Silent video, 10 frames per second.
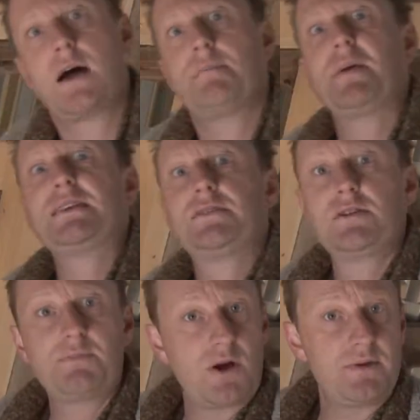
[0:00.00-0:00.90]
Minnesota
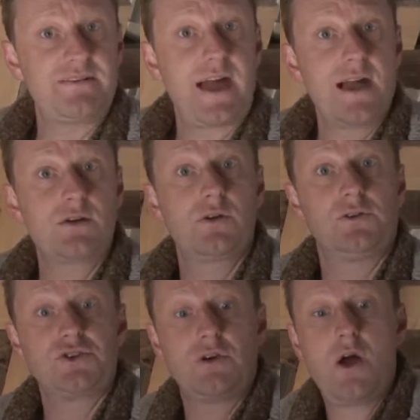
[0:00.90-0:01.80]
Department of
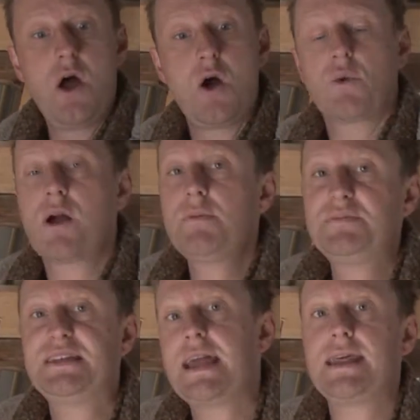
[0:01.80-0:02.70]
Agriculture, we're
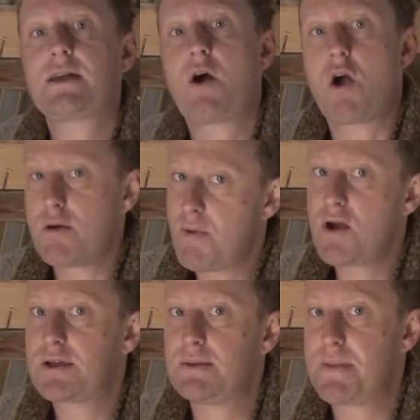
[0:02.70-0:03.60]
updating our
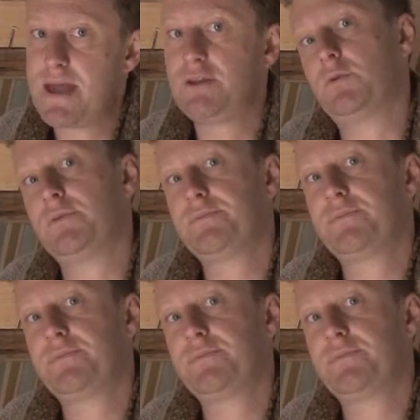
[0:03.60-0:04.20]
market manual.